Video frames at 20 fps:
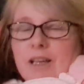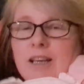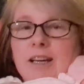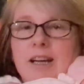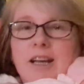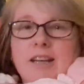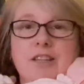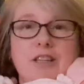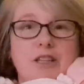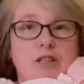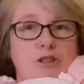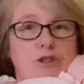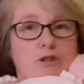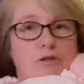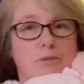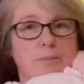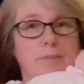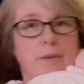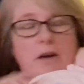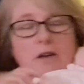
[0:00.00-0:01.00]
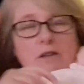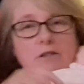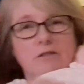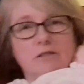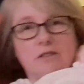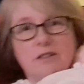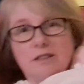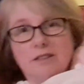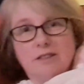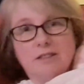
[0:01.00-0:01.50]
And I didn't use
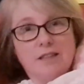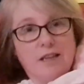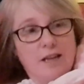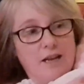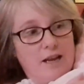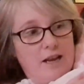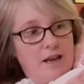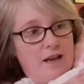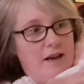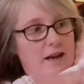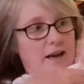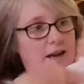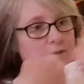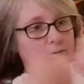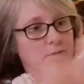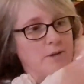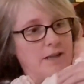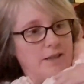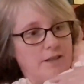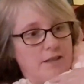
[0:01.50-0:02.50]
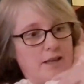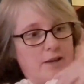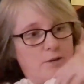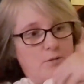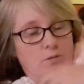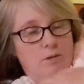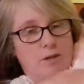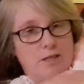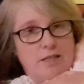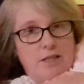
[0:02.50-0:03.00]
bottles because I read that
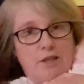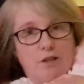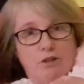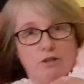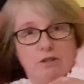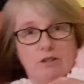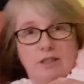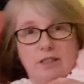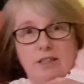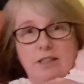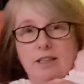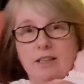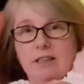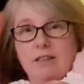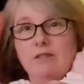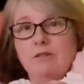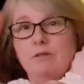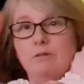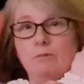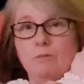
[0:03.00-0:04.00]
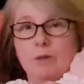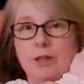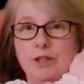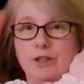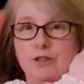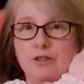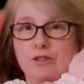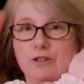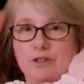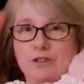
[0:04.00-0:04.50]
it wasn't good
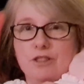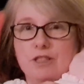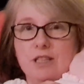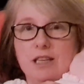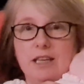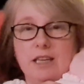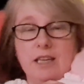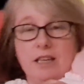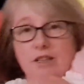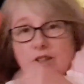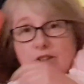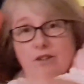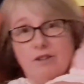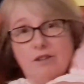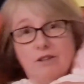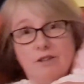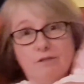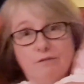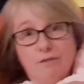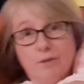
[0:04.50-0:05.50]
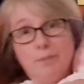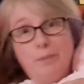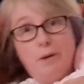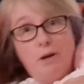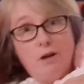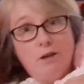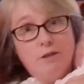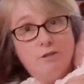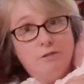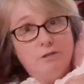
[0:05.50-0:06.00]
when you're nursing either, the
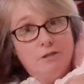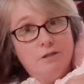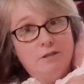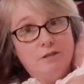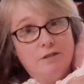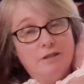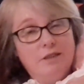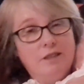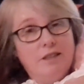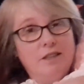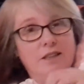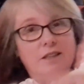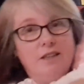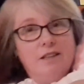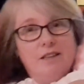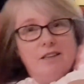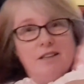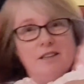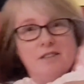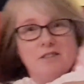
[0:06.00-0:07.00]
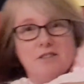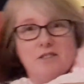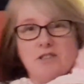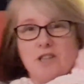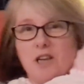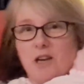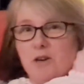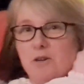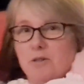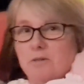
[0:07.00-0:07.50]
bottles.
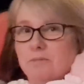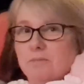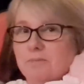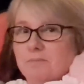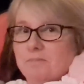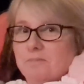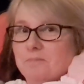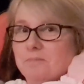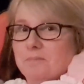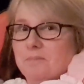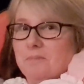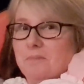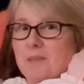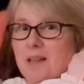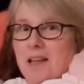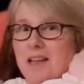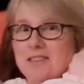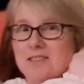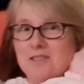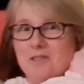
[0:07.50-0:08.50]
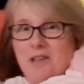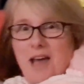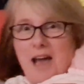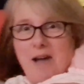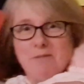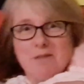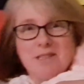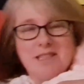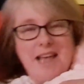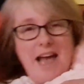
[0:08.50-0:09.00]
So, so
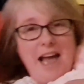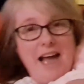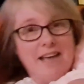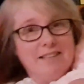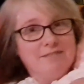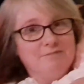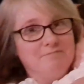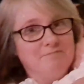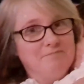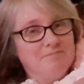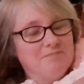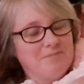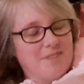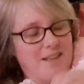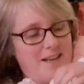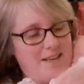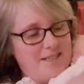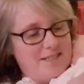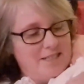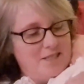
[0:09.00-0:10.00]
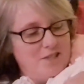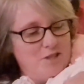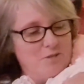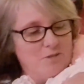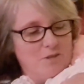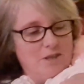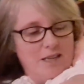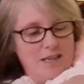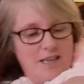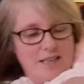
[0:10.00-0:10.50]
that was that. I didn't
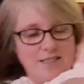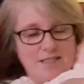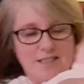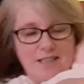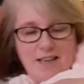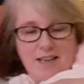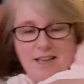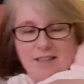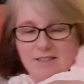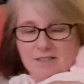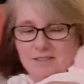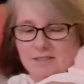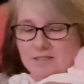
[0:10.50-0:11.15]
utilize that.